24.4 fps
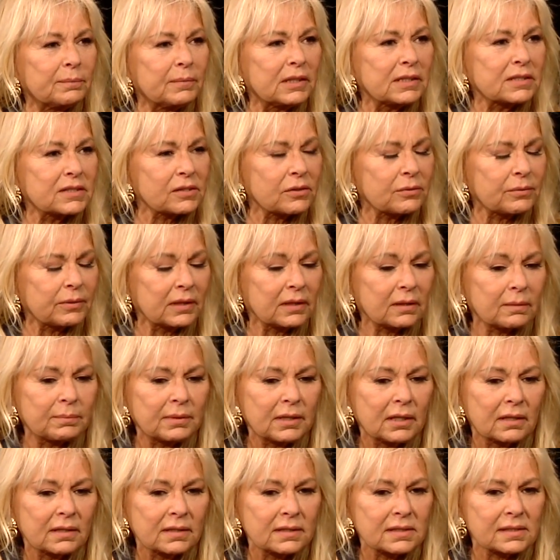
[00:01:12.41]
you mean so we can
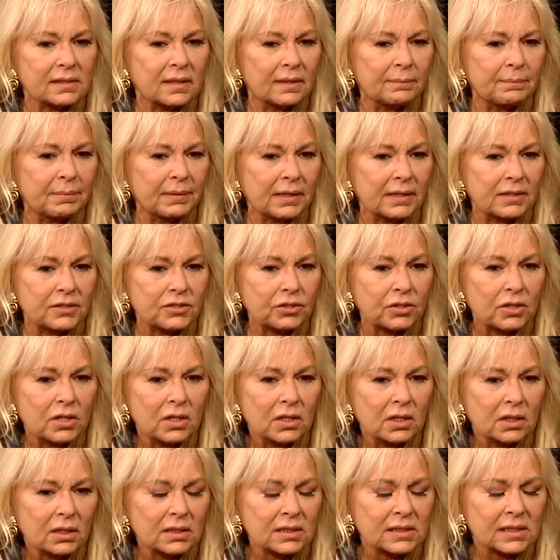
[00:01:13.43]
be on the same page
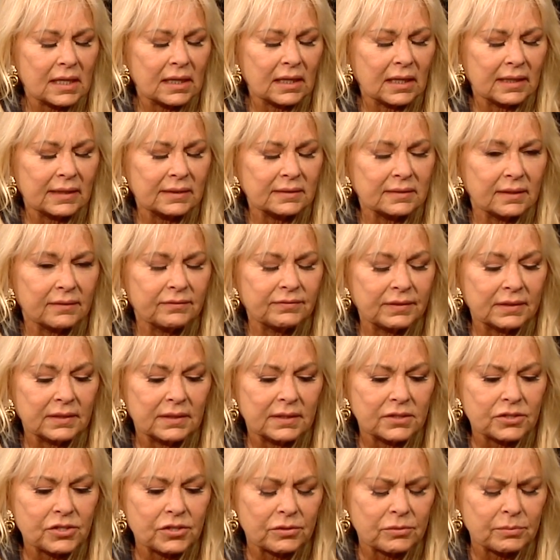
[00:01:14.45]
because yeah. I like
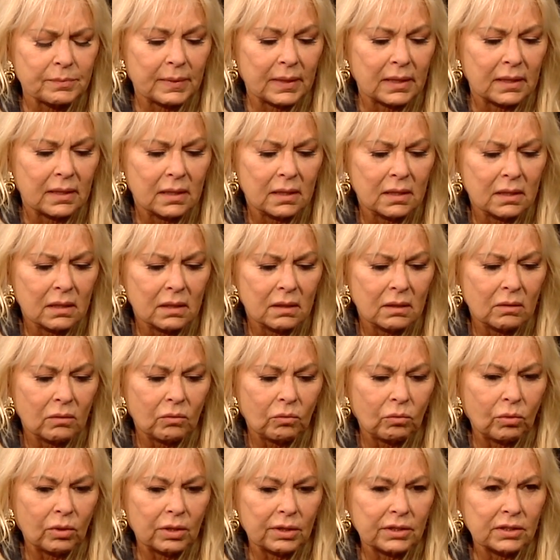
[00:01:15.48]
definitions. But
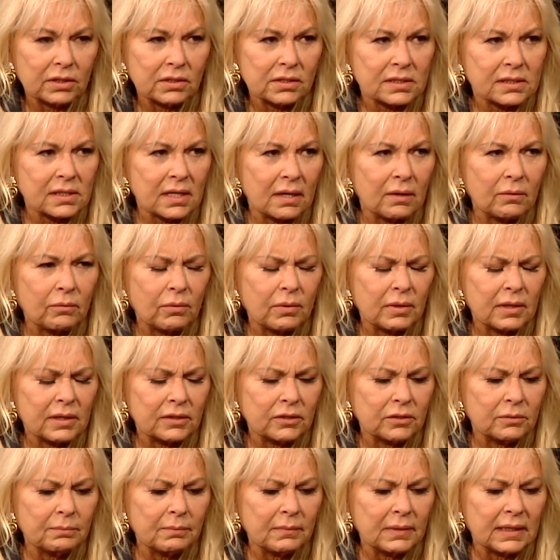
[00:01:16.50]
what do you say? What do
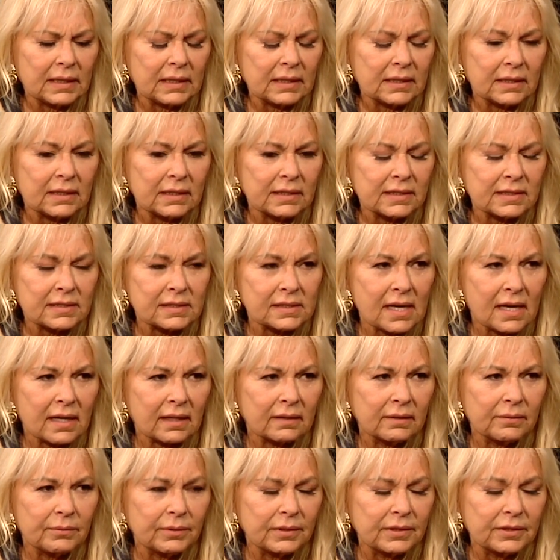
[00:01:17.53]
you mean and
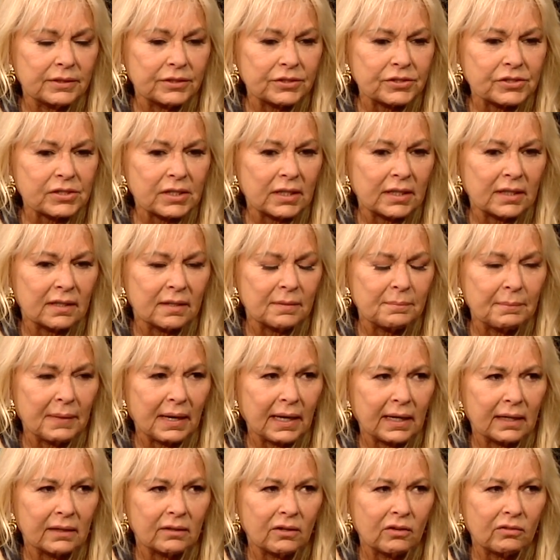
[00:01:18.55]
exactly when you're saying the
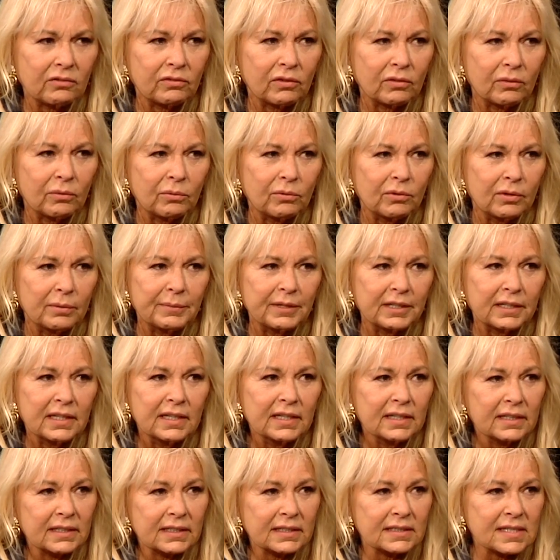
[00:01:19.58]
man over the woman?
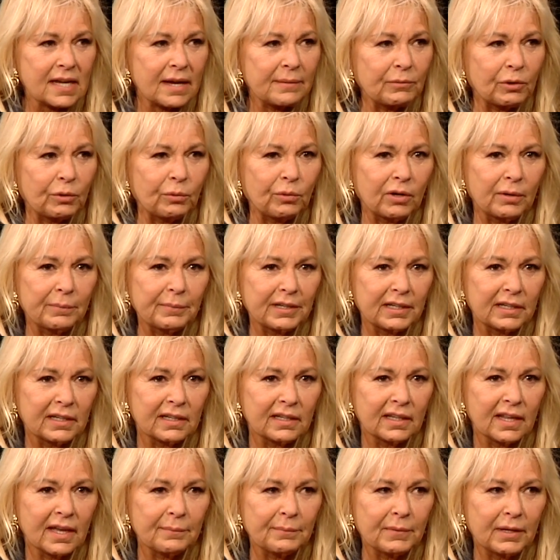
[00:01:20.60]
Because I'm a woman
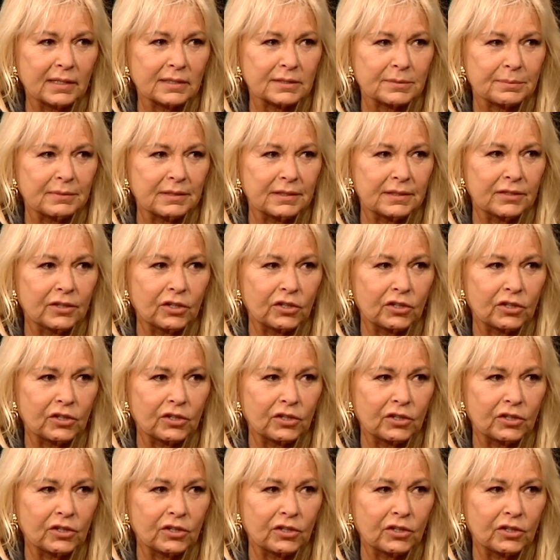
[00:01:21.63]
and that makes me